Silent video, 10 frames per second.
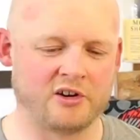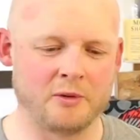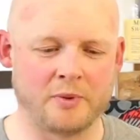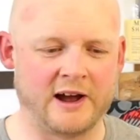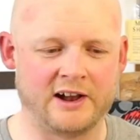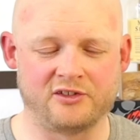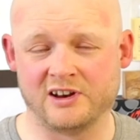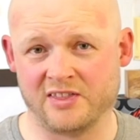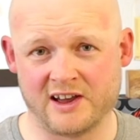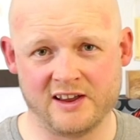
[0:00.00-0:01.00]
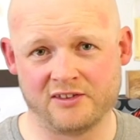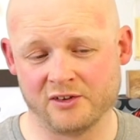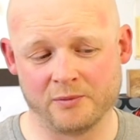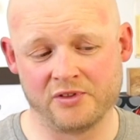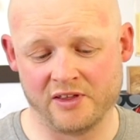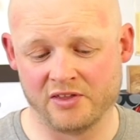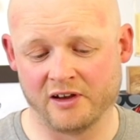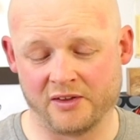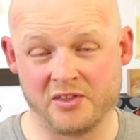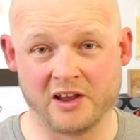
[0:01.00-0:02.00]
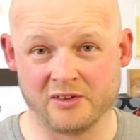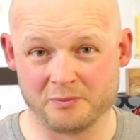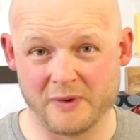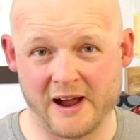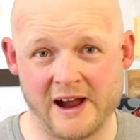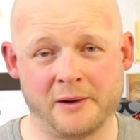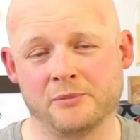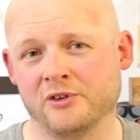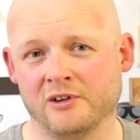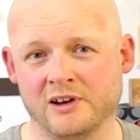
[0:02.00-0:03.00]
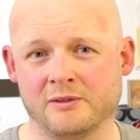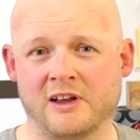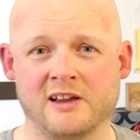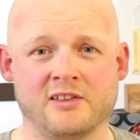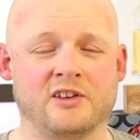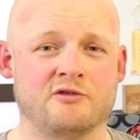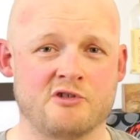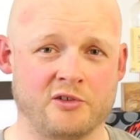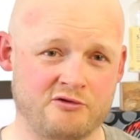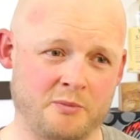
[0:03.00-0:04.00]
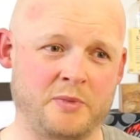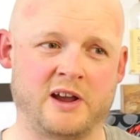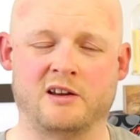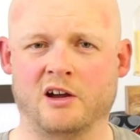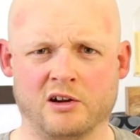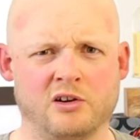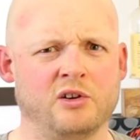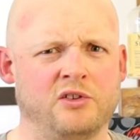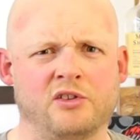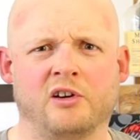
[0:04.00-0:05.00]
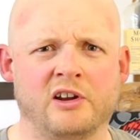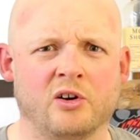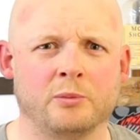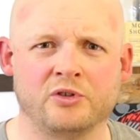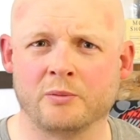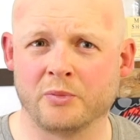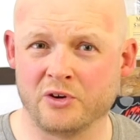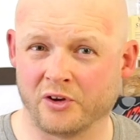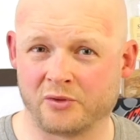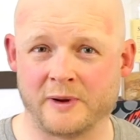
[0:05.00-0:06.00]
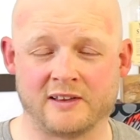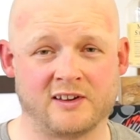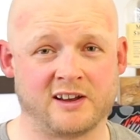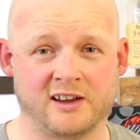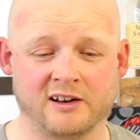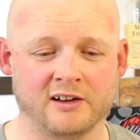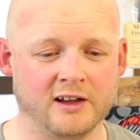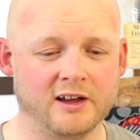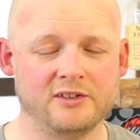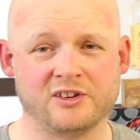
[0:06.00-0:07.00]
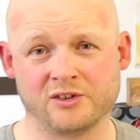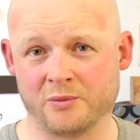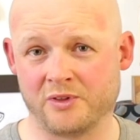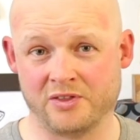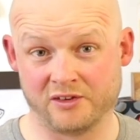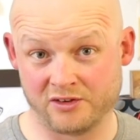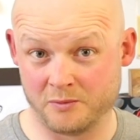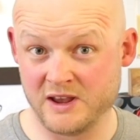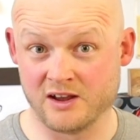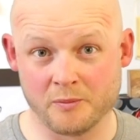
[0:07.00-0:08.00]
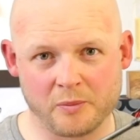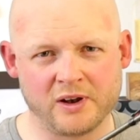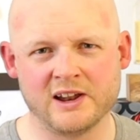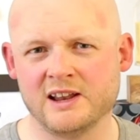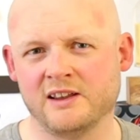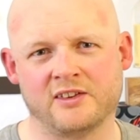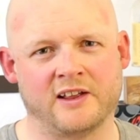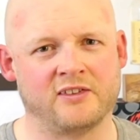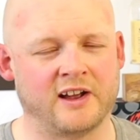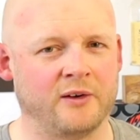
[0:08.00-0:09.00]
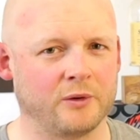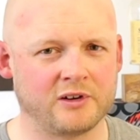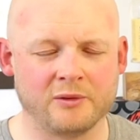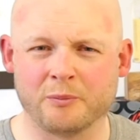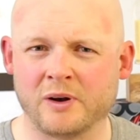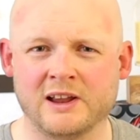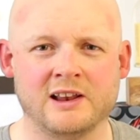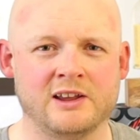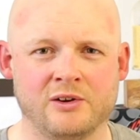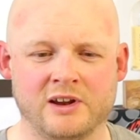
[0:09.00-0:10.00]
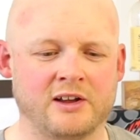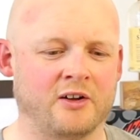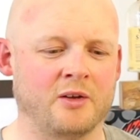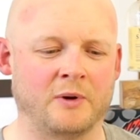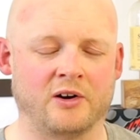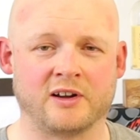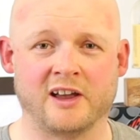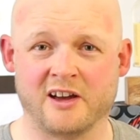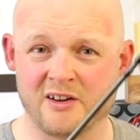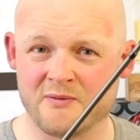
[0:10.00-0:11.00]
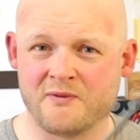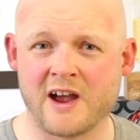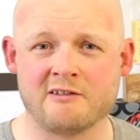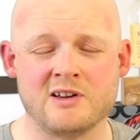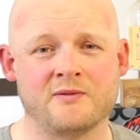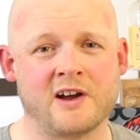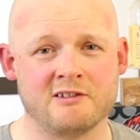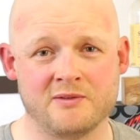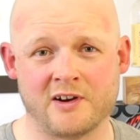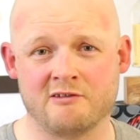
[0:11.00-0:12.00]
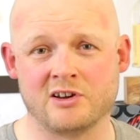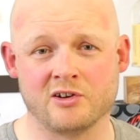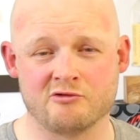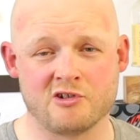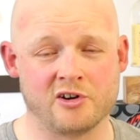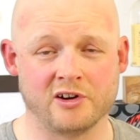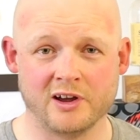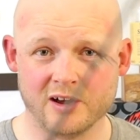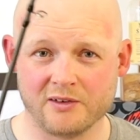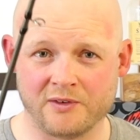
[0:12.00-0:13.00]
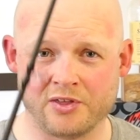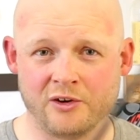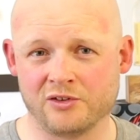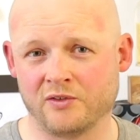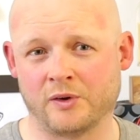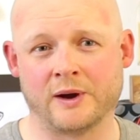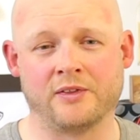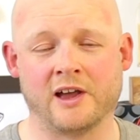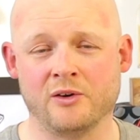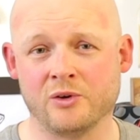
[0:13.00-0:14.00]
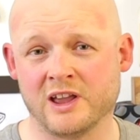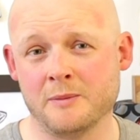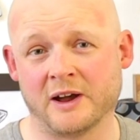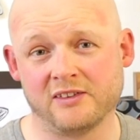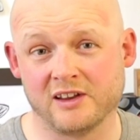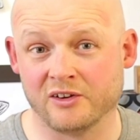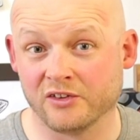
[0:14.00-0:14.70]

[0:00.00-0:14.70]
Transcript: on it. But actually, that is something that I think has absolutely taken this rod from being a good solid option but not spectacular to something that to me completely stands out, completely unique on the market, and a very, very, very good rod for those of you out there who keep asking